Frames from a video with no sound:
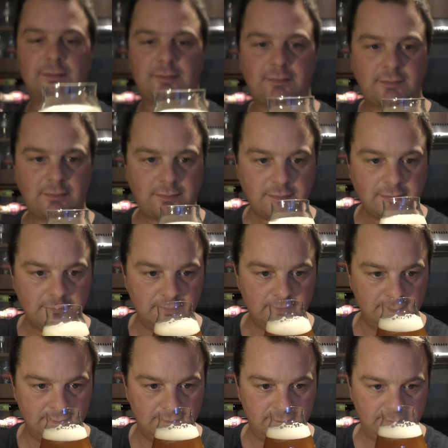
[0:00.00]

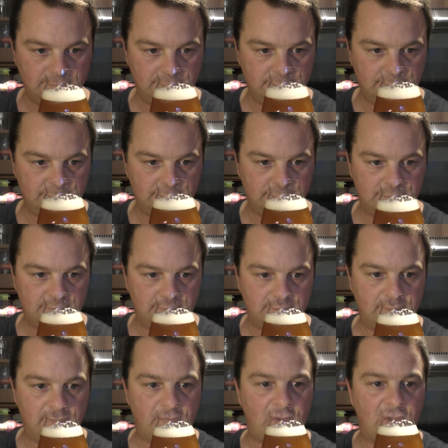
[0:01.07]

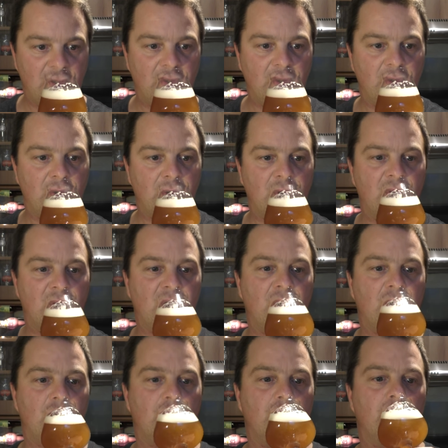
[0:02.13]

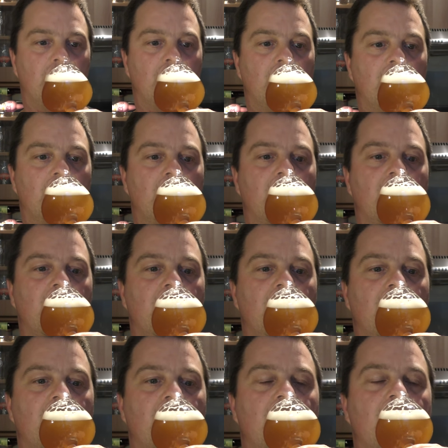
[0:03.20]

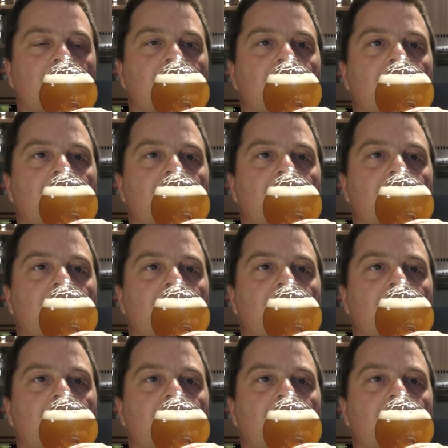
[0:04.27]
(silence)